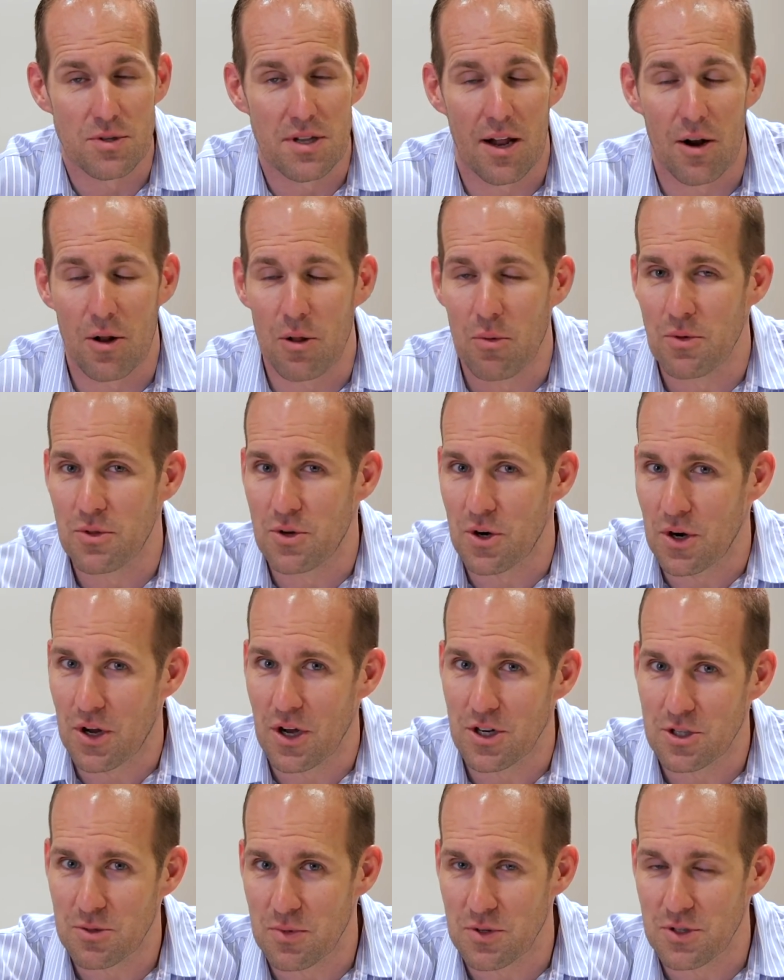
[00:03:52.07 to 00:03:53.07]
not only with your
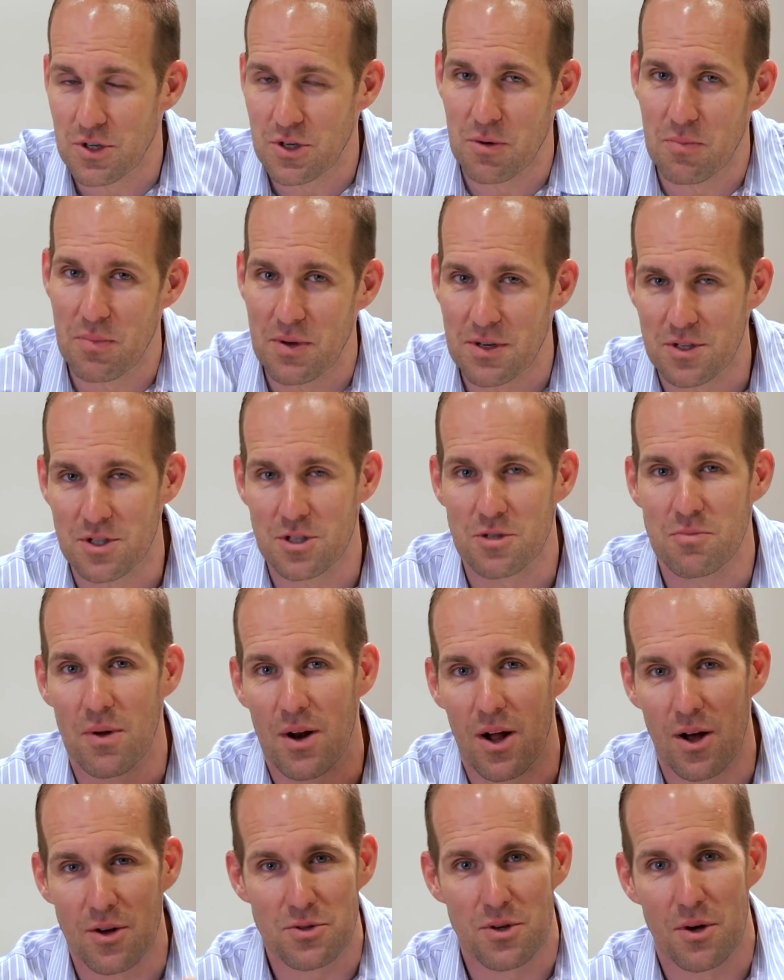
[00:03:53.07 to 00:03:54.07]
customers in your business,
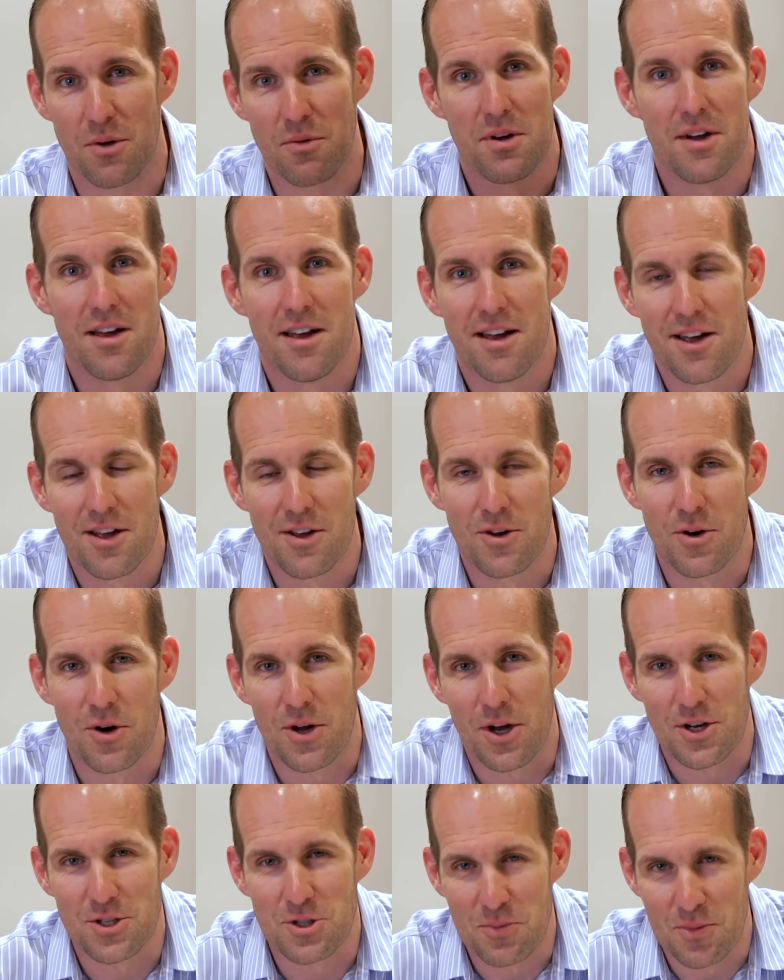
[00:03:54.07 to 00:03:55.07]
but also your
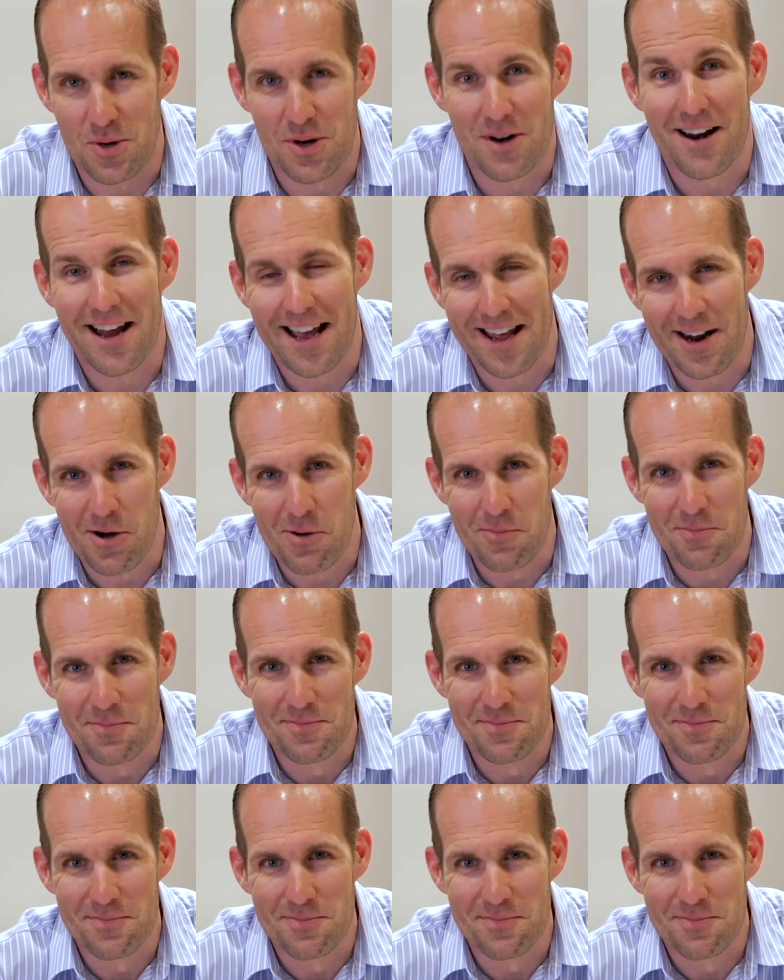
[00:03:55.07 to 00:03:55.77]
customer at home.